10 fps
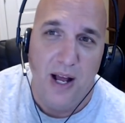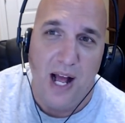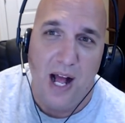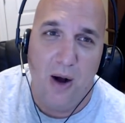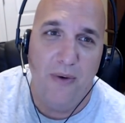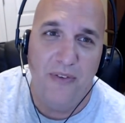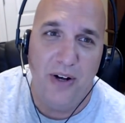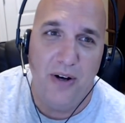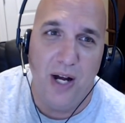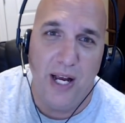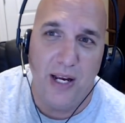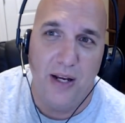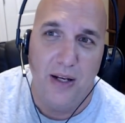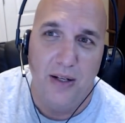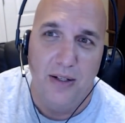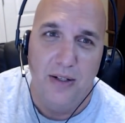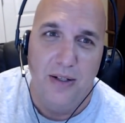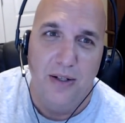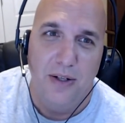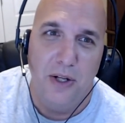I feel like,
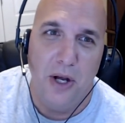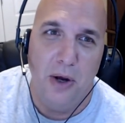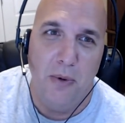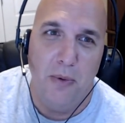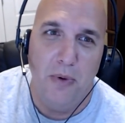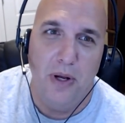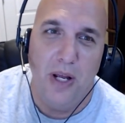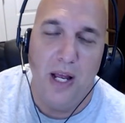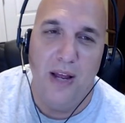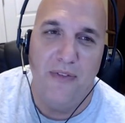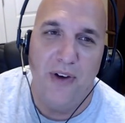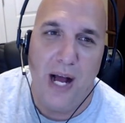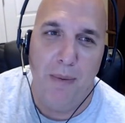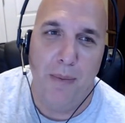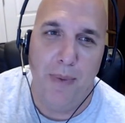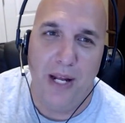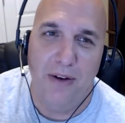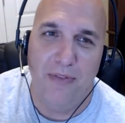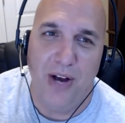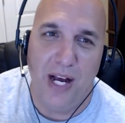you know, if I'm a
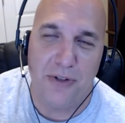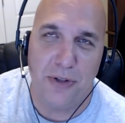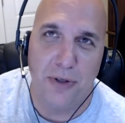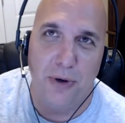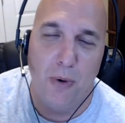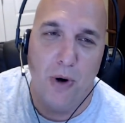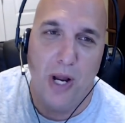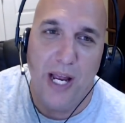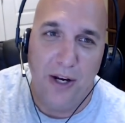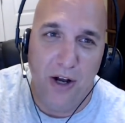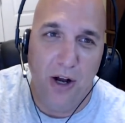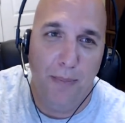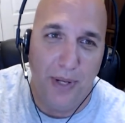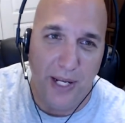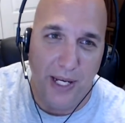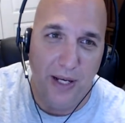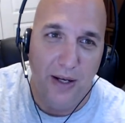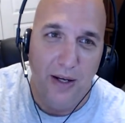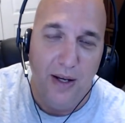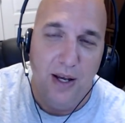manufacturer or a company
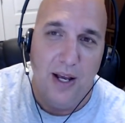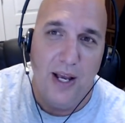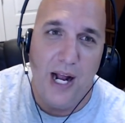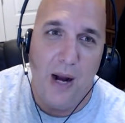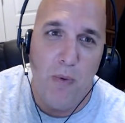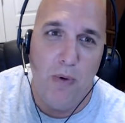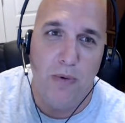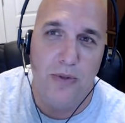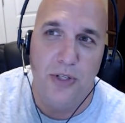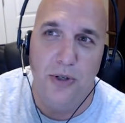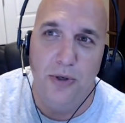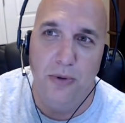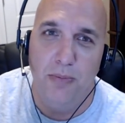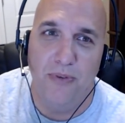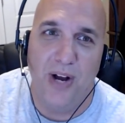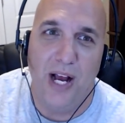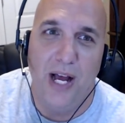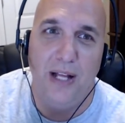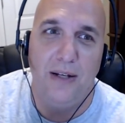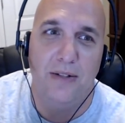and I want to provide